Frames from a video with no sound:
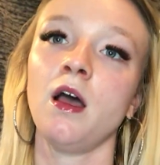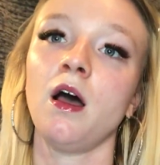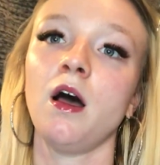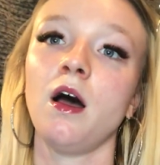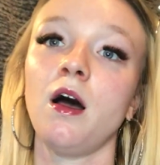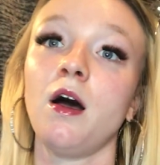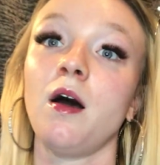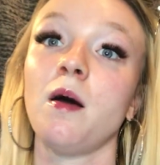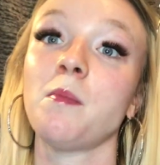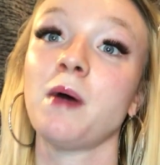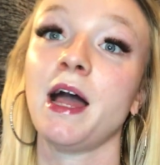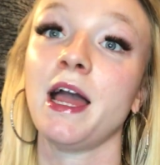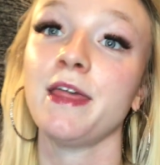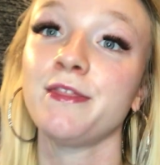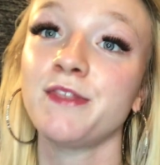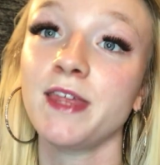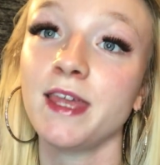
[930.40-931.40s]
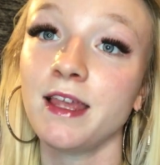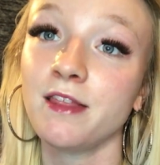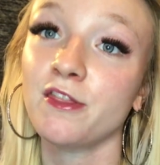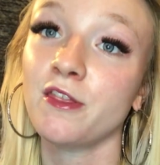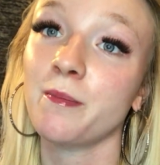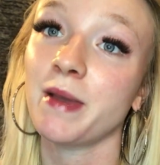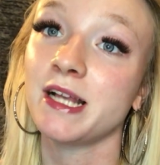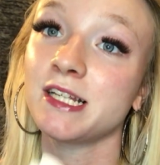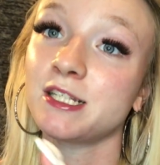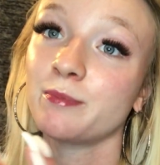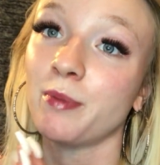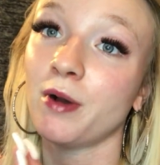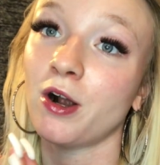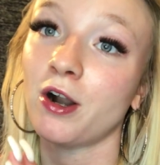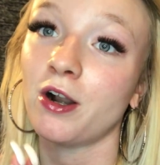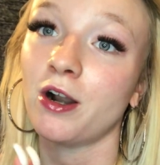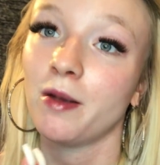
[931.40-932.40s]
I think the best
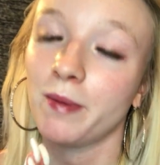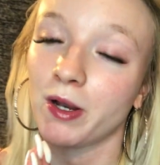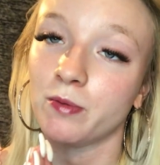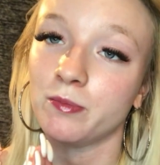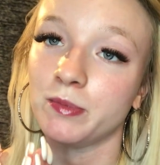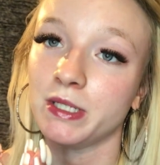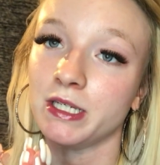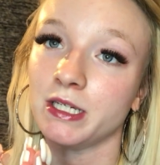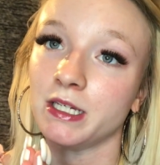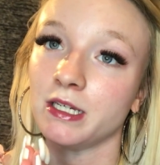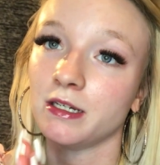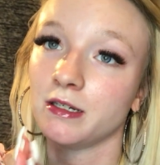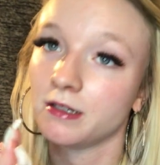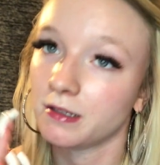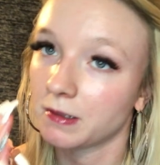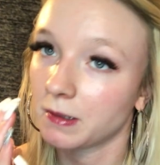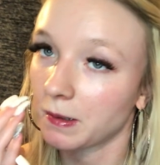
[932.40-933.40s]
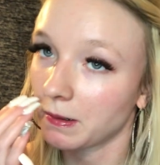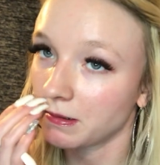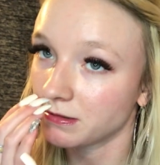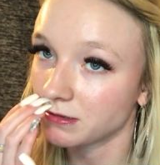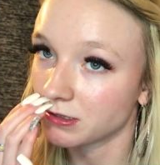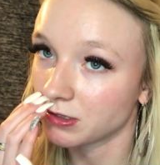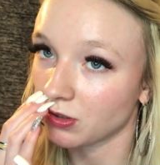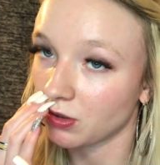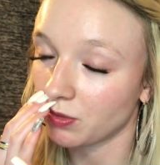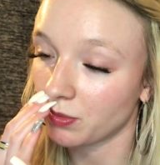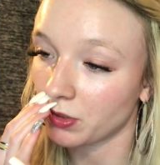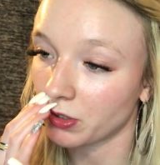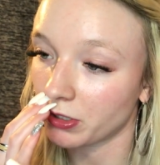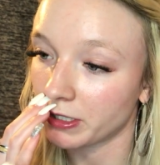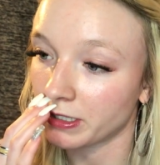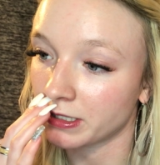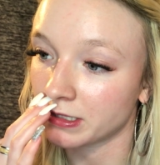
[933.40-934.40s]
part about being
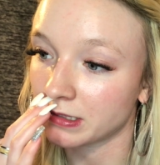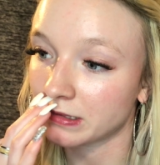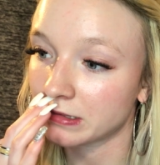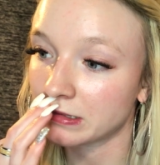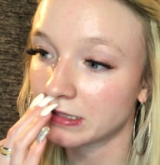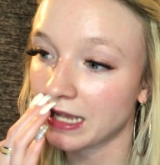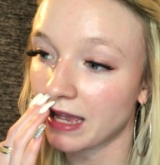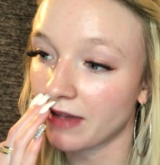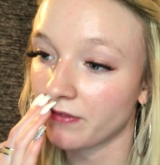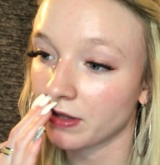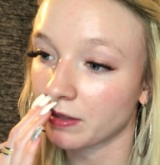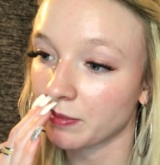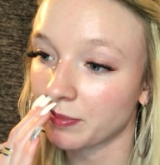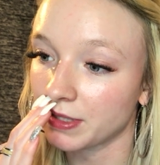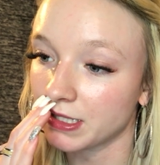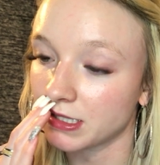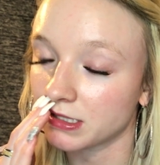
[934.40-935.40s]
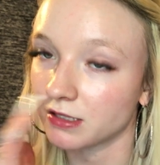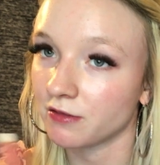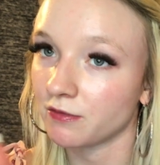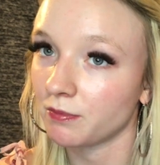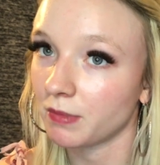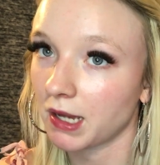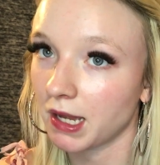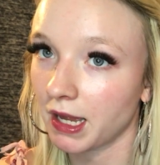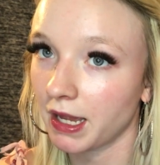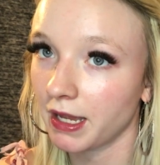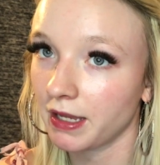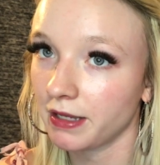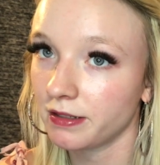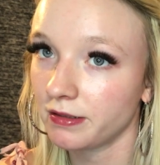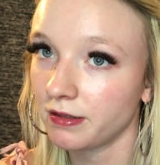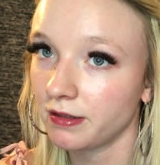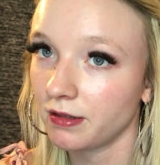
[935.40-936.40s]
sober is having a peace of
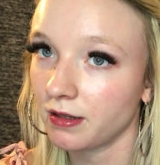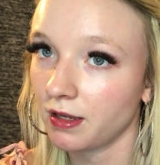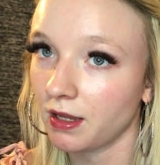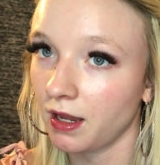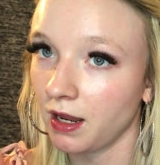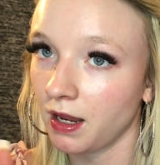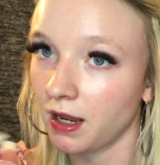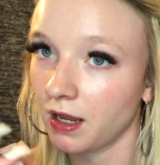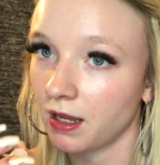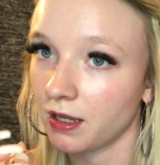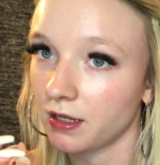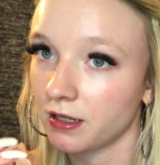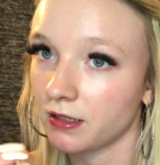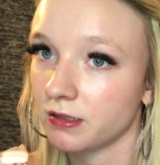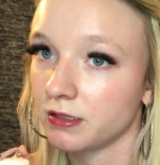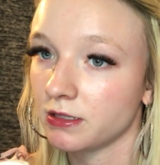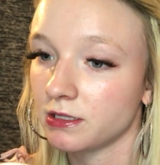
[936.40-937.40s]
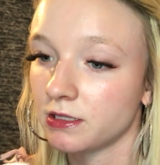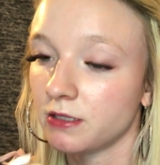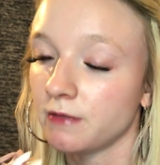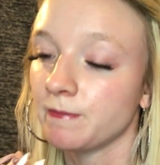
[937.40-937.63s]
mind and